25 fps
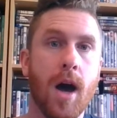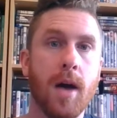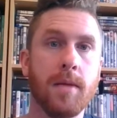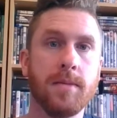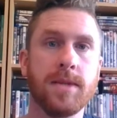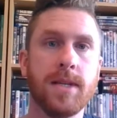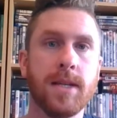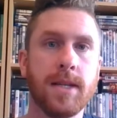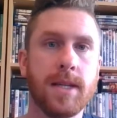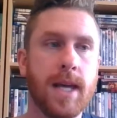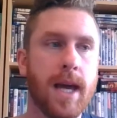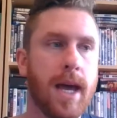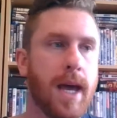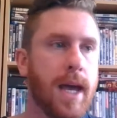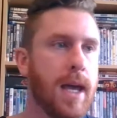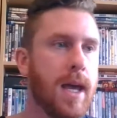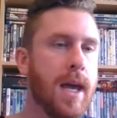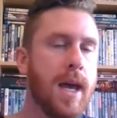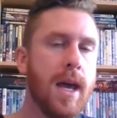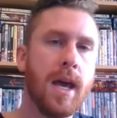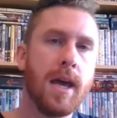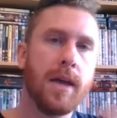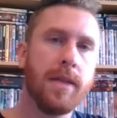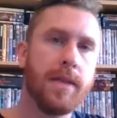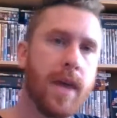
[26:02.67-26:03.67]
I'm today,
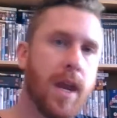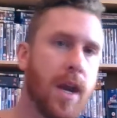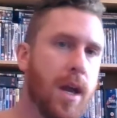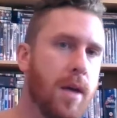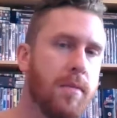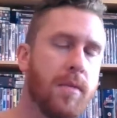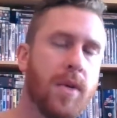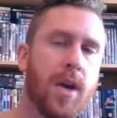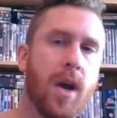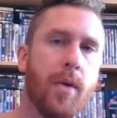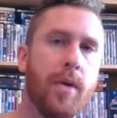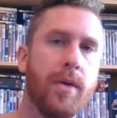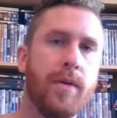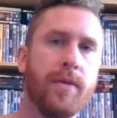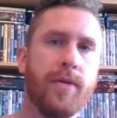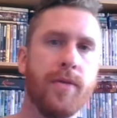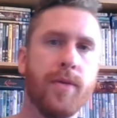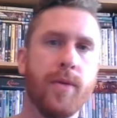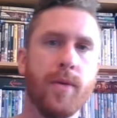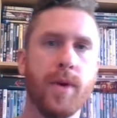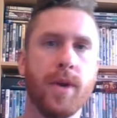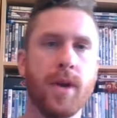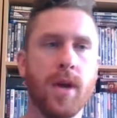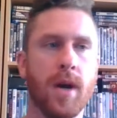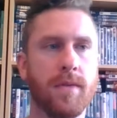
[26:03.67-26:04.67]
then I'm going
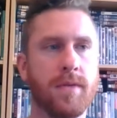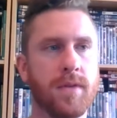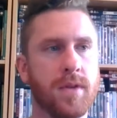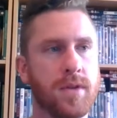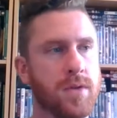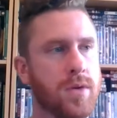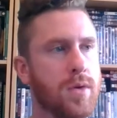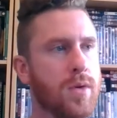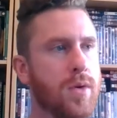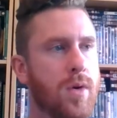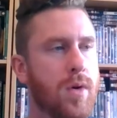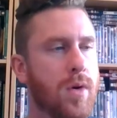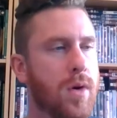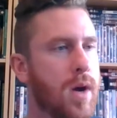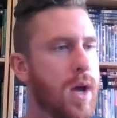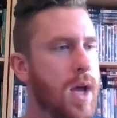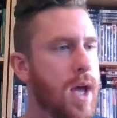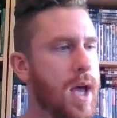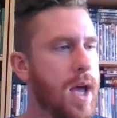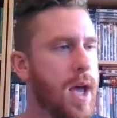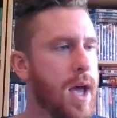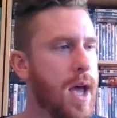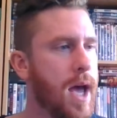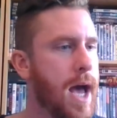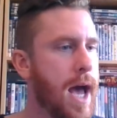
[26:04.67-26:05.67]
through another door,
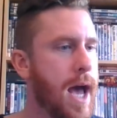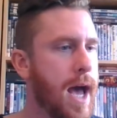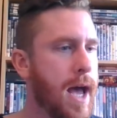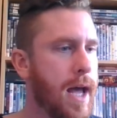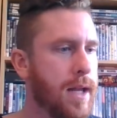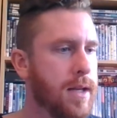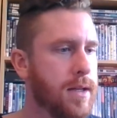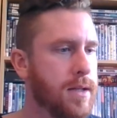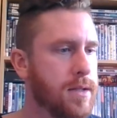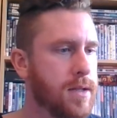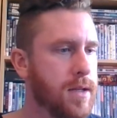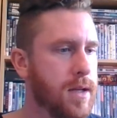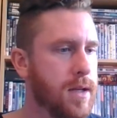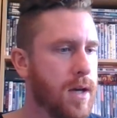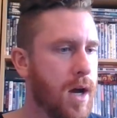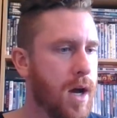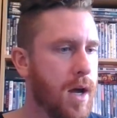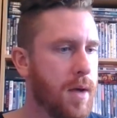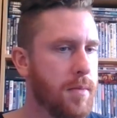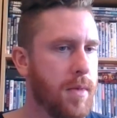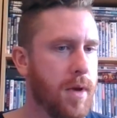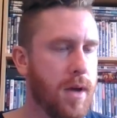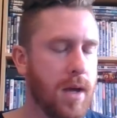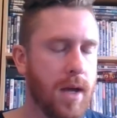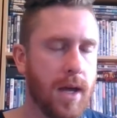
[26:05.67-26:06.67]
and
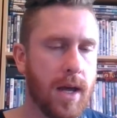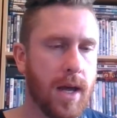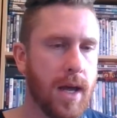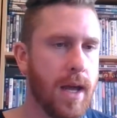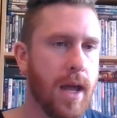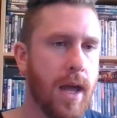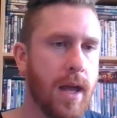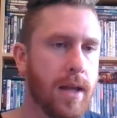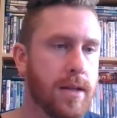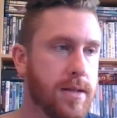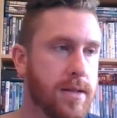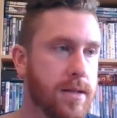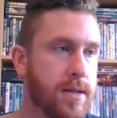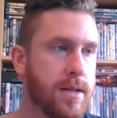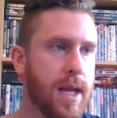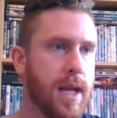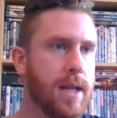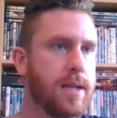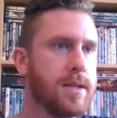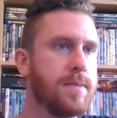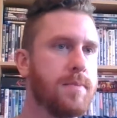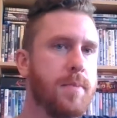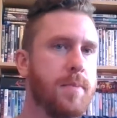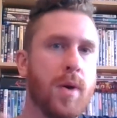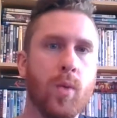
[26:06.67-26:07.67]

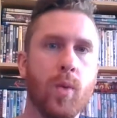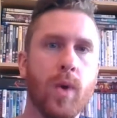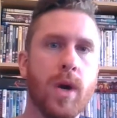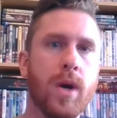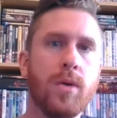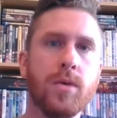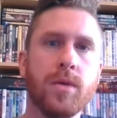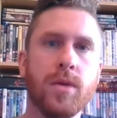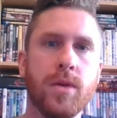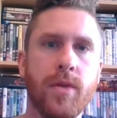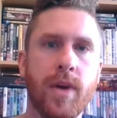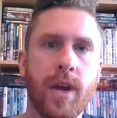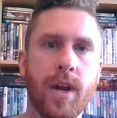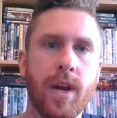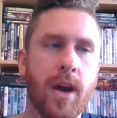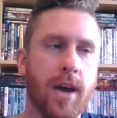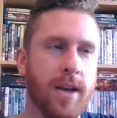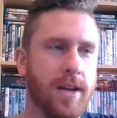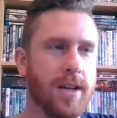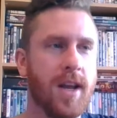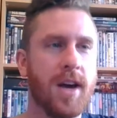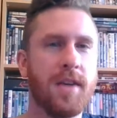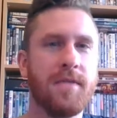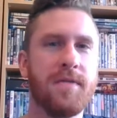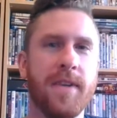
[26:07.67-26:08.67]
it's bewildering. I
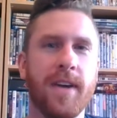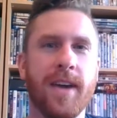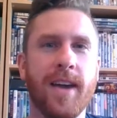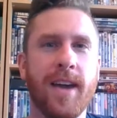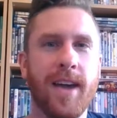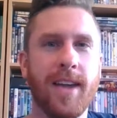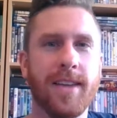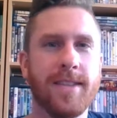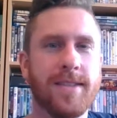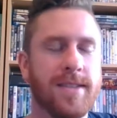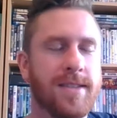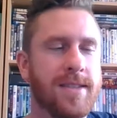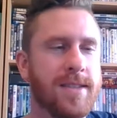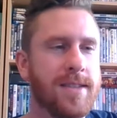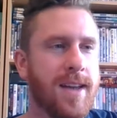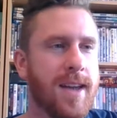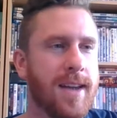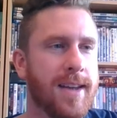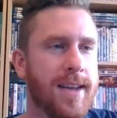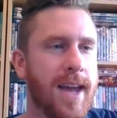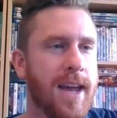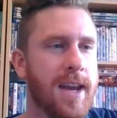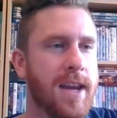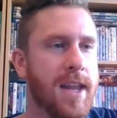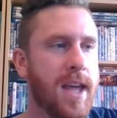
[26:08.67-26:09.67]
love it. It's
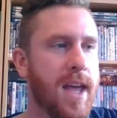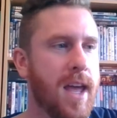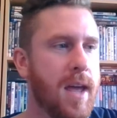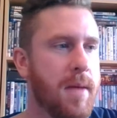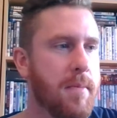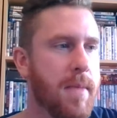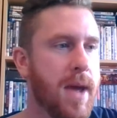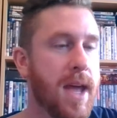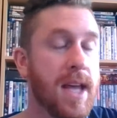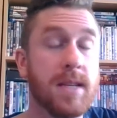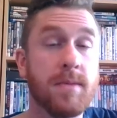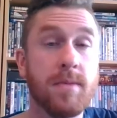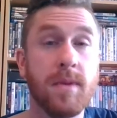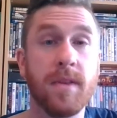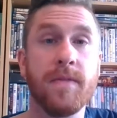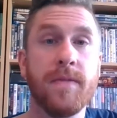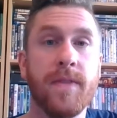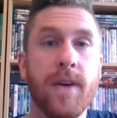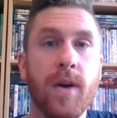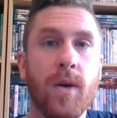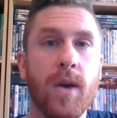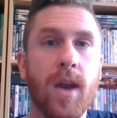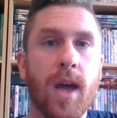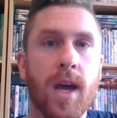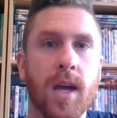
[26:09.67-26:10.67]
again, it makes me
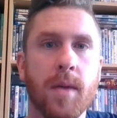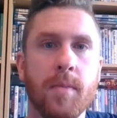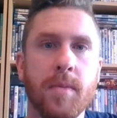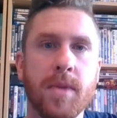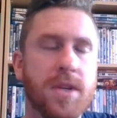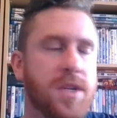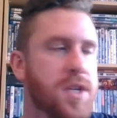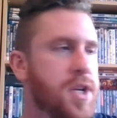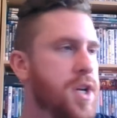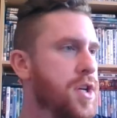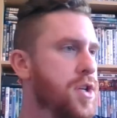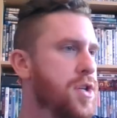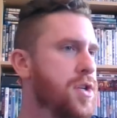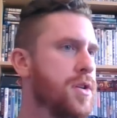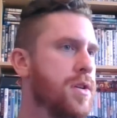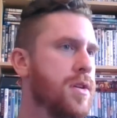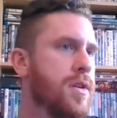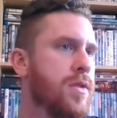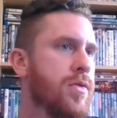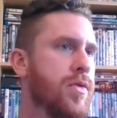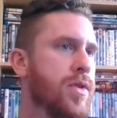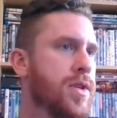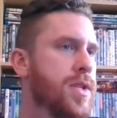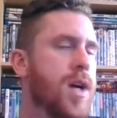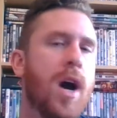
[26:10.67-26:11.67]
feel like a magician
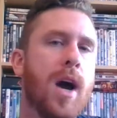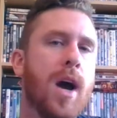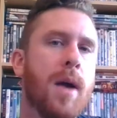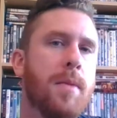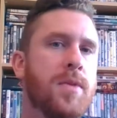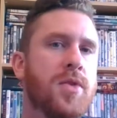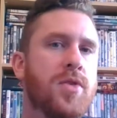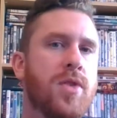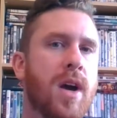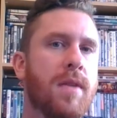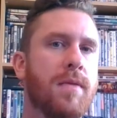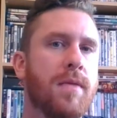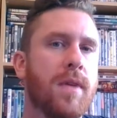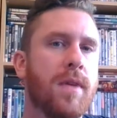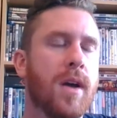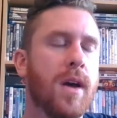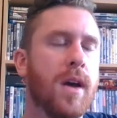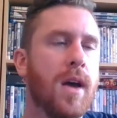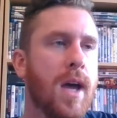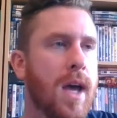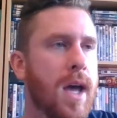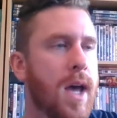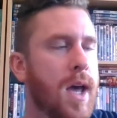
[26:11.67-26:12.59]
or a time traveler,